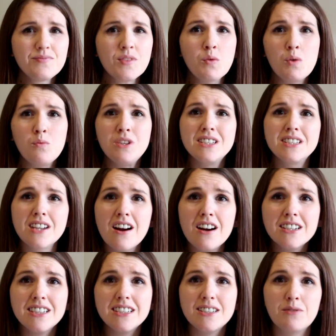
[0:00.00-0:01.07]
we
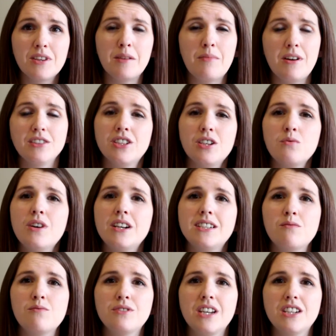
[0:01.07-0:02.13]
started with a budget, what I
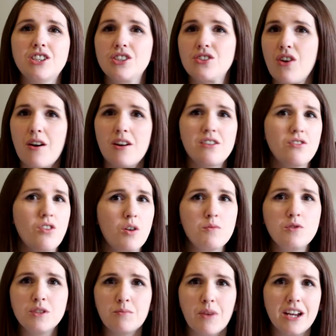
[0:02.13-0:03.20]
did was I just got a
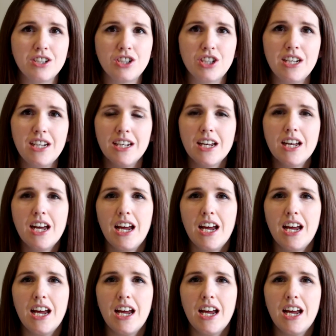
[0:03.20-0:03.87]
normal spreadsheet,